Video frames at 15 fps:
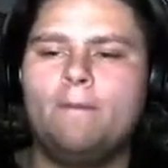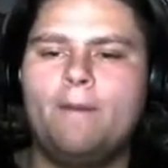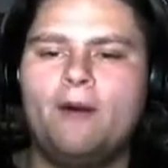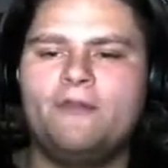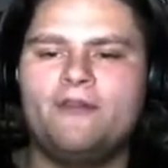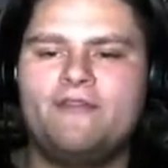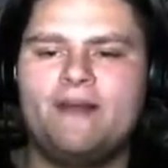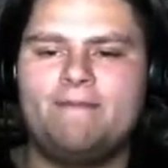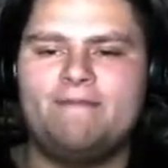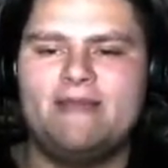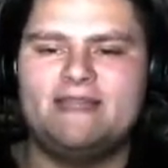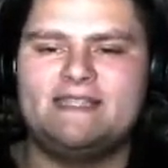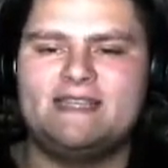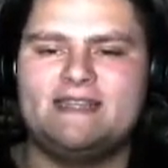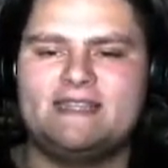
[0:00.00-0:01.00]
both of them
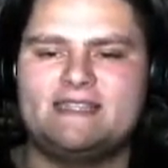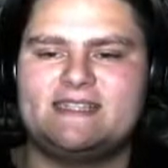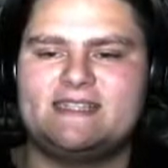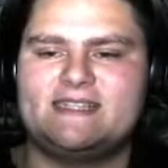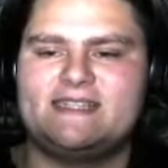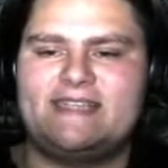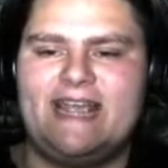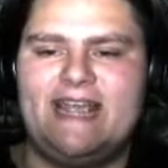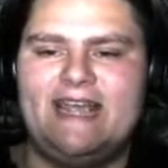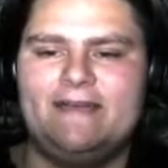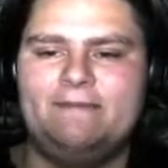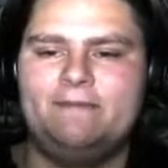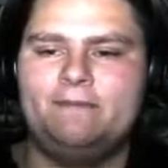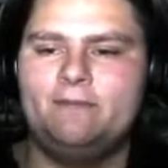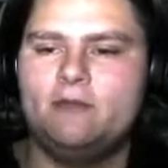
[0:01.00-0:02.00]
miss in the
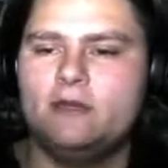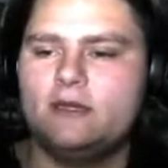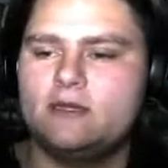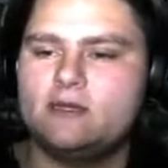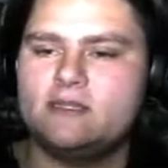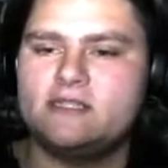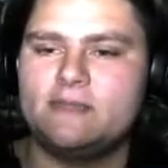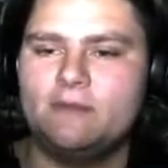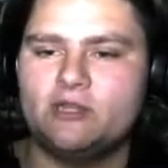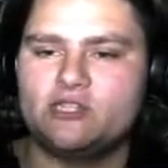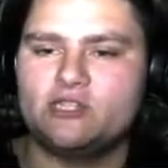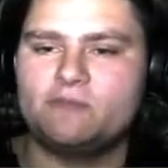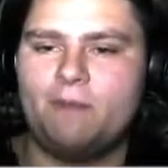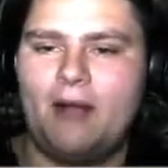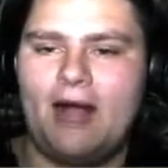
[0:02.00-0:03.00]
similar
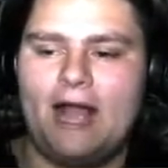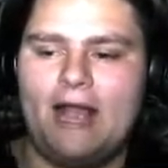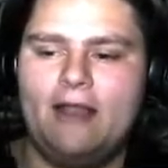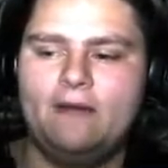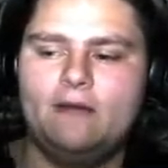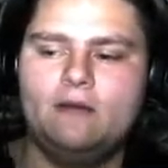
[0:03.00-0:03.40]
spot.